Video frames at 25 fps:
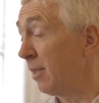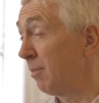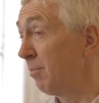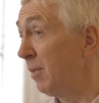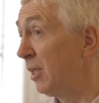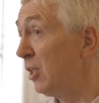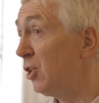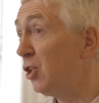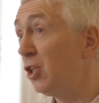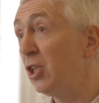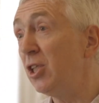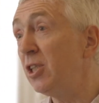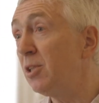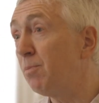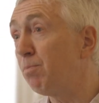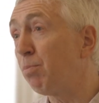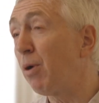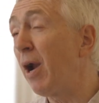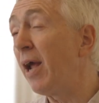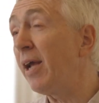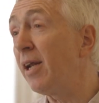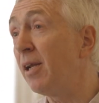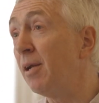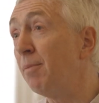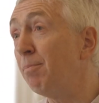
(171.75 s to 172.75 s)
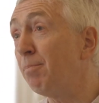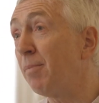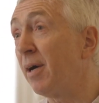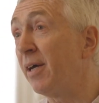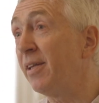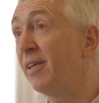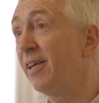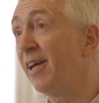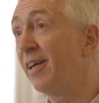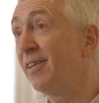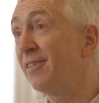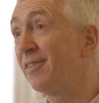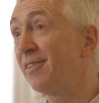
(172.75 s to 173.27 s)
I mean, she's pregnant by
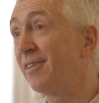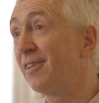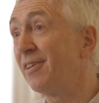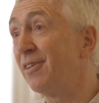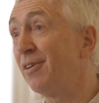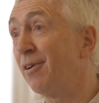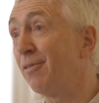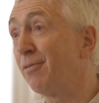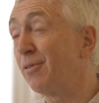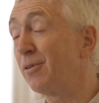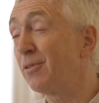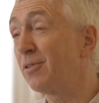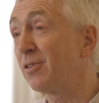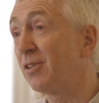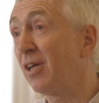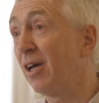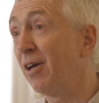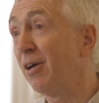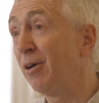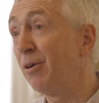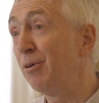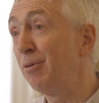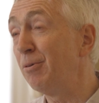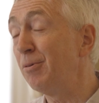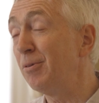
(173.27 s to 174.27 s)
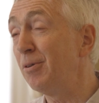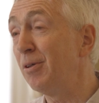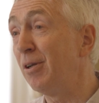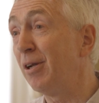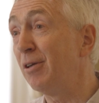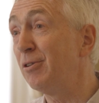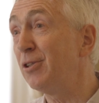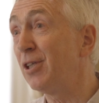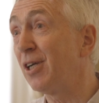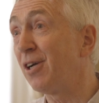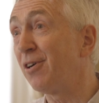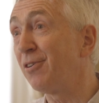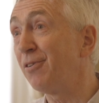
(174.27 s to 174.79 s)
the end of the novel, so, you know,
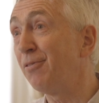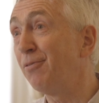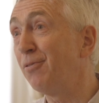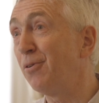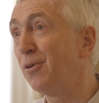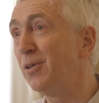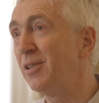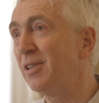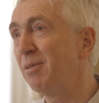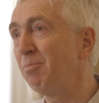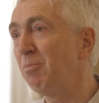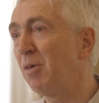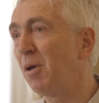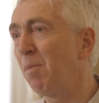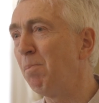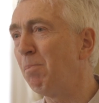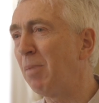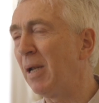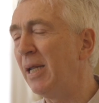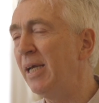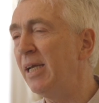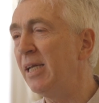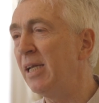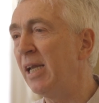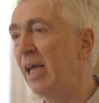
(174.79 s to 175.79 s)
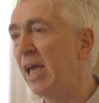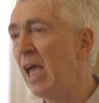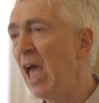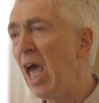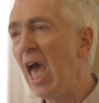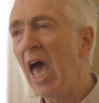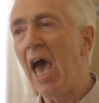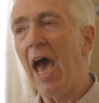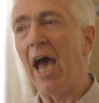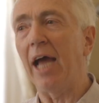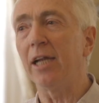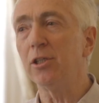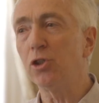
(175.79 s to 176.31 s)
she can't avoid him completely.
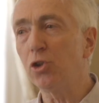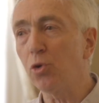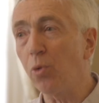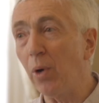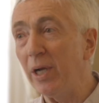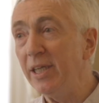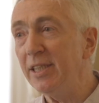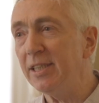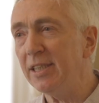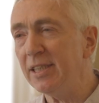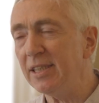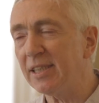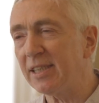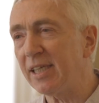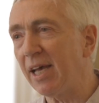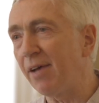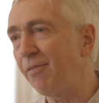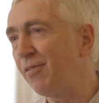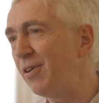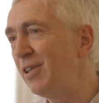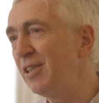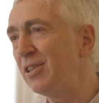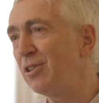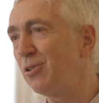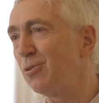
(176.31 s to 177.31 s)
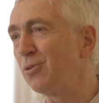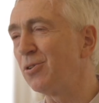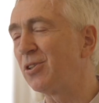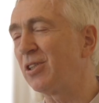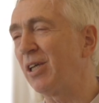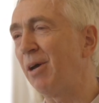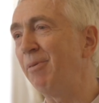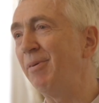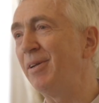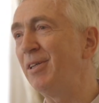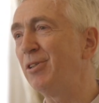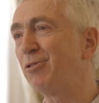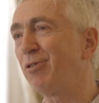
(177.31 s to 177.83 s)
And 27 is
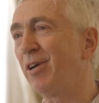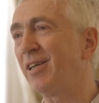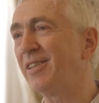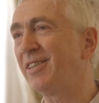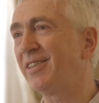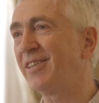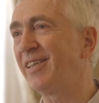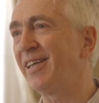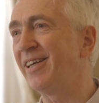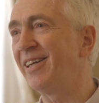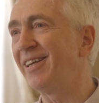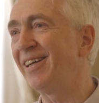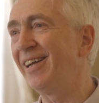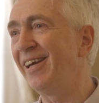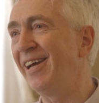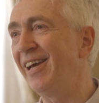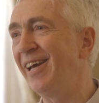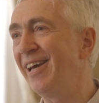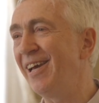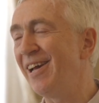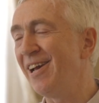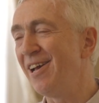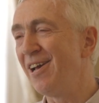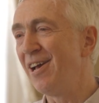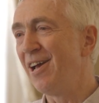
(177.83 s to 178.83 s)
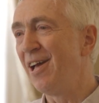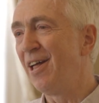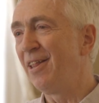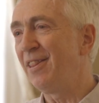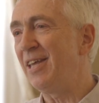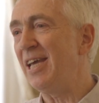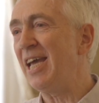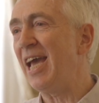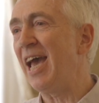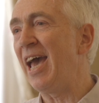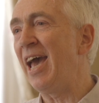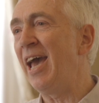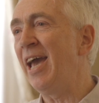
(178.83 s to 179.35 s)
also, interestingly,
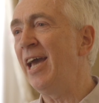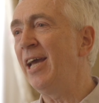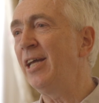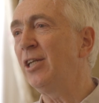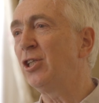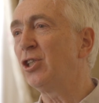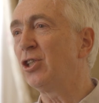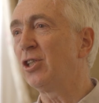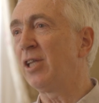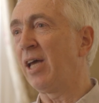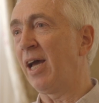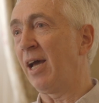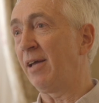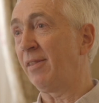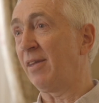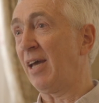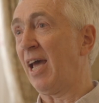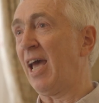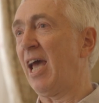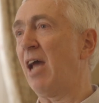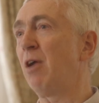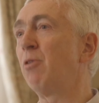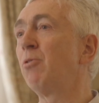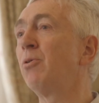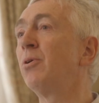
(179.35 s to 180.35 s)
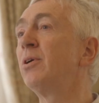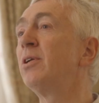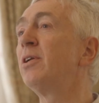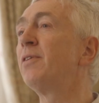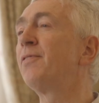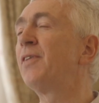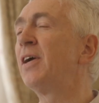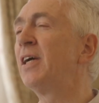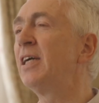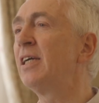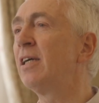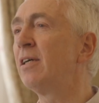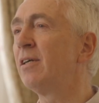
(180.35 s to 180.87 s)
the age that the heroine
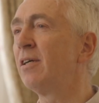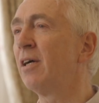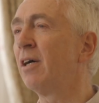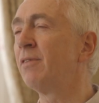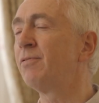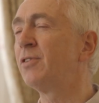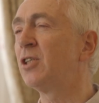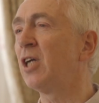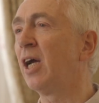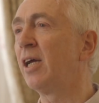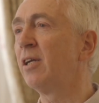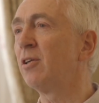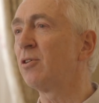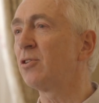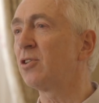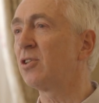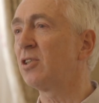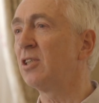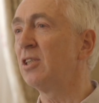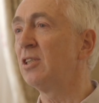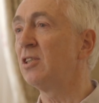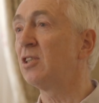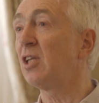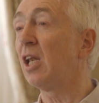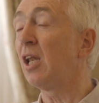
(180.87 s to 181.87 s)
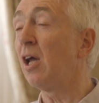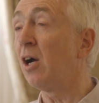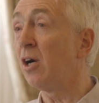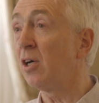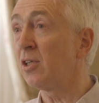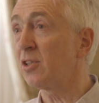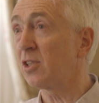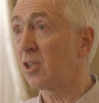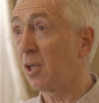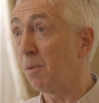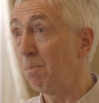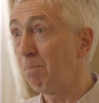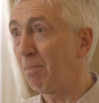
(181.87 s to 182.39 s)
of Jane Austen's
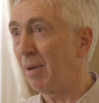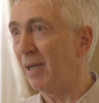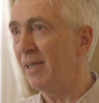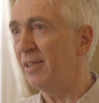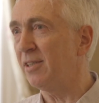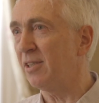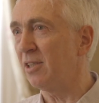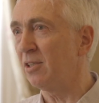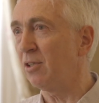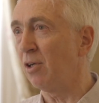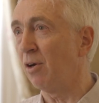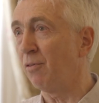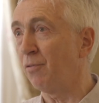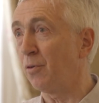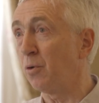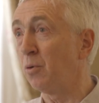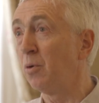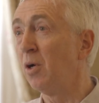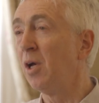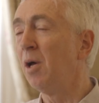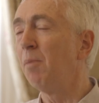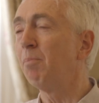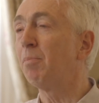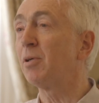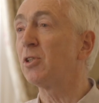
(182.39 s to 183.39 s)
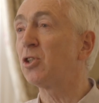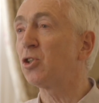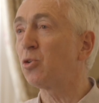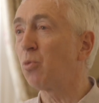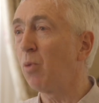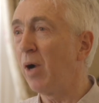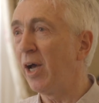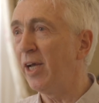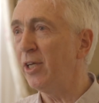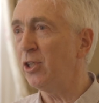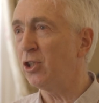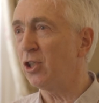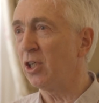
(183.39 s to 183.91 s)
last completed novel,
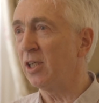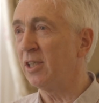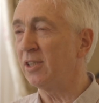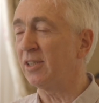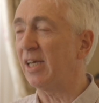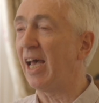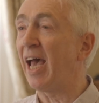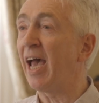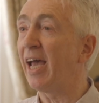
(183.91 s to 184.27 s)
Persuasion, is.